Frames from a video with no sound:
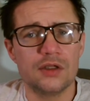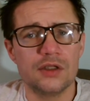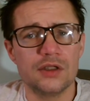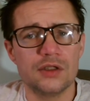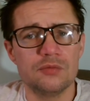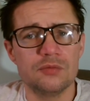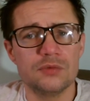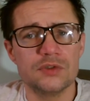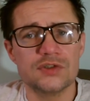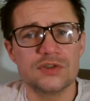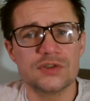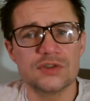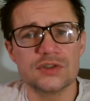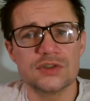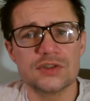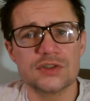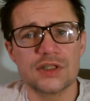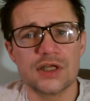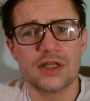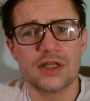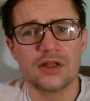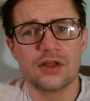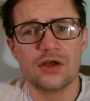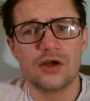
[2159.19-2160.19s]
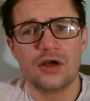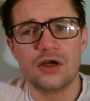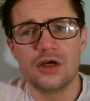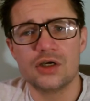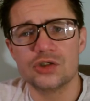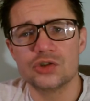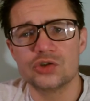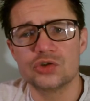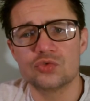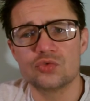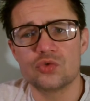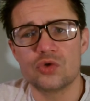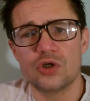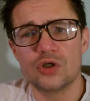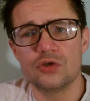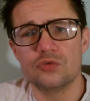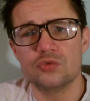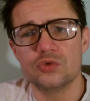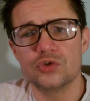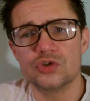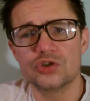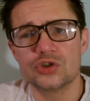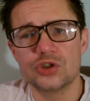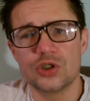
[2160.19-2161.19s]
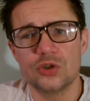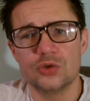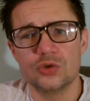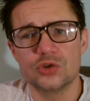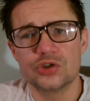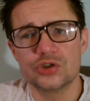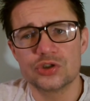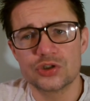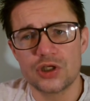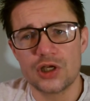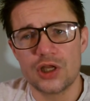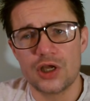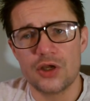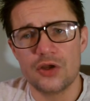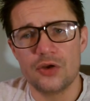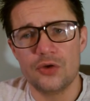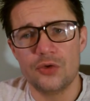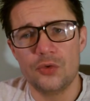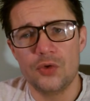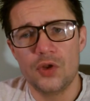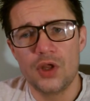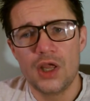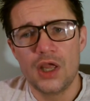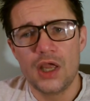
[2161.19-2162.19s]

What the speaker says: it was just the hard drive was so slow